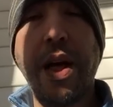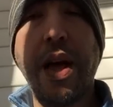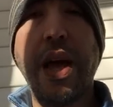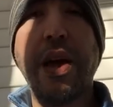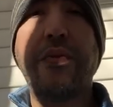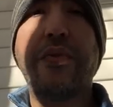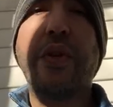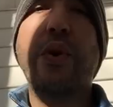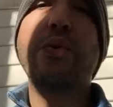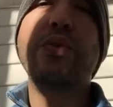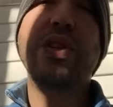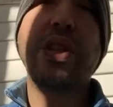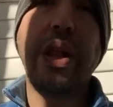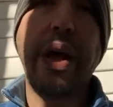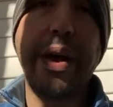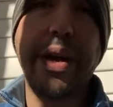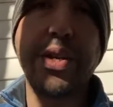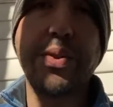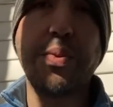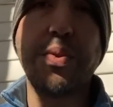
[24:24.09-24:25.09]
If those
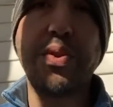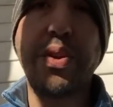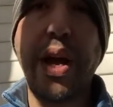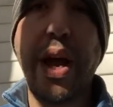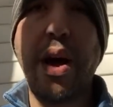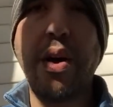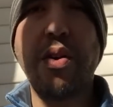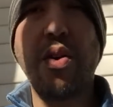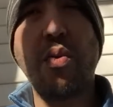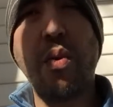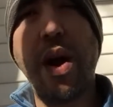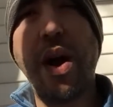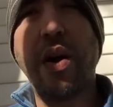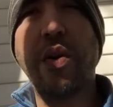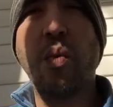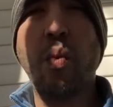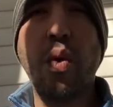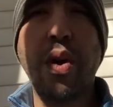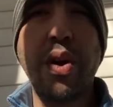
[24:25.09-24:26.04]
likes were down around